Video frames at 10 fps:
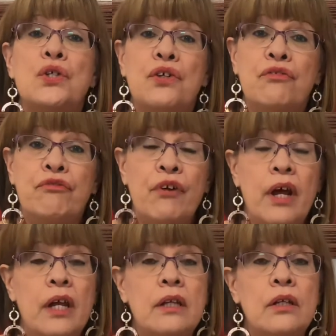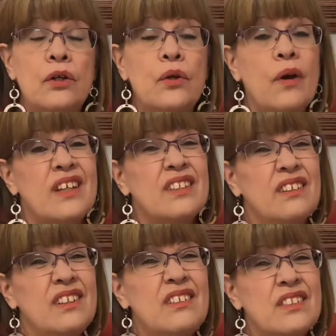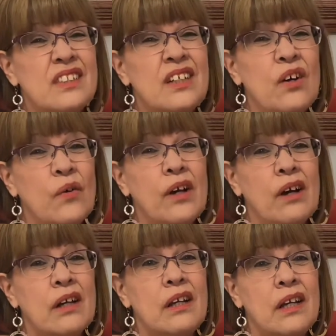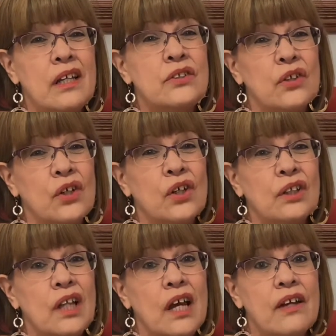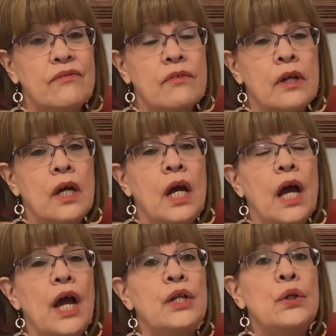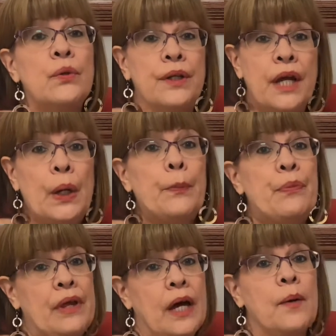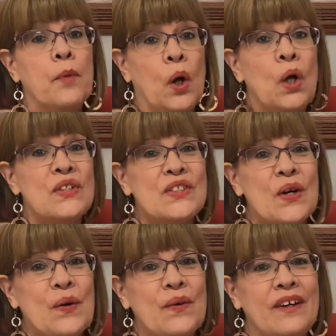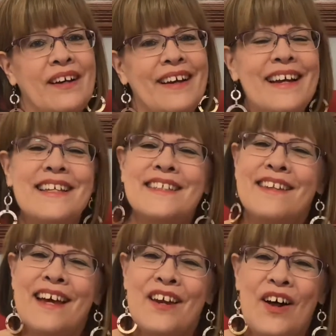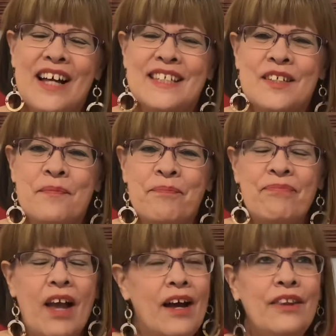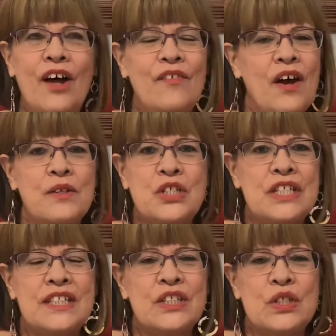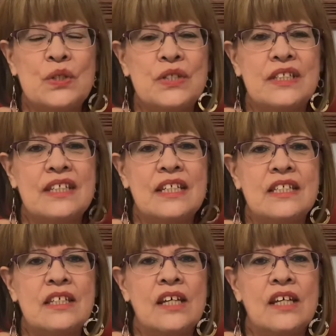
your friend who has a little sin going on in his or her life, and you can help them also. Isn't that awesome? I love how Jesus uses these